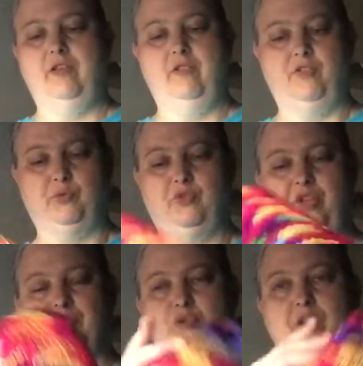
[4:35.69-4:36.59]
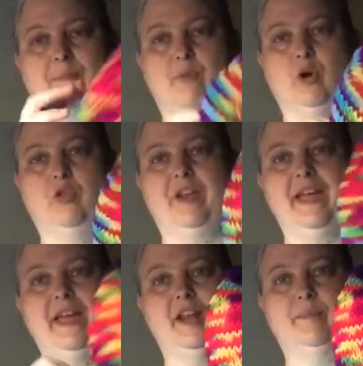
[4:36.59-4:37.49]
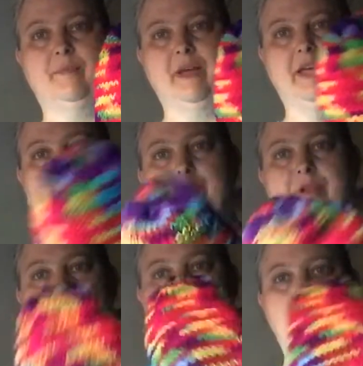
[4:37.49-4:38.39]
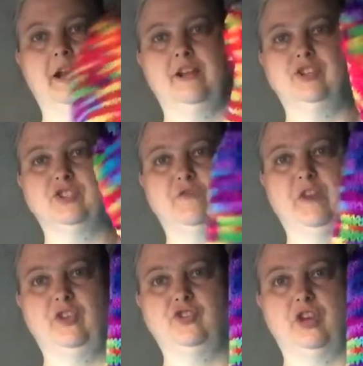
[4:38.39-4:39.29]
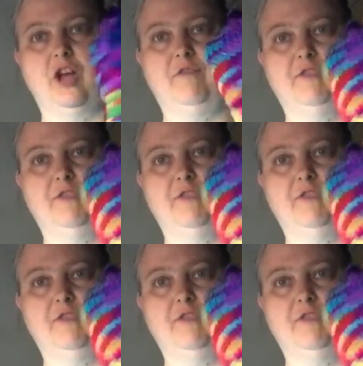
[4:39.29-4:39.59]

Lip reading: This was a scrap ball that I had up in my cabinet, and I just finished it off.